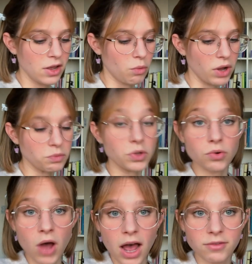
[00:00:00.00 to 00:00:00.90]
What we
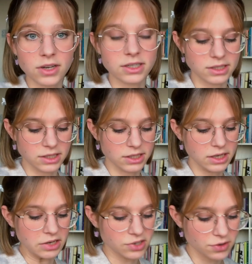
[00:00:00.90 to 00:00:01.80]
do have is the
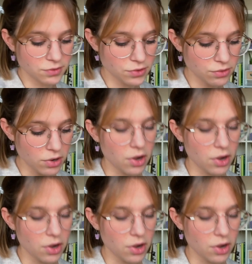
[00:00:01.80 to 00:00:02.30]
interview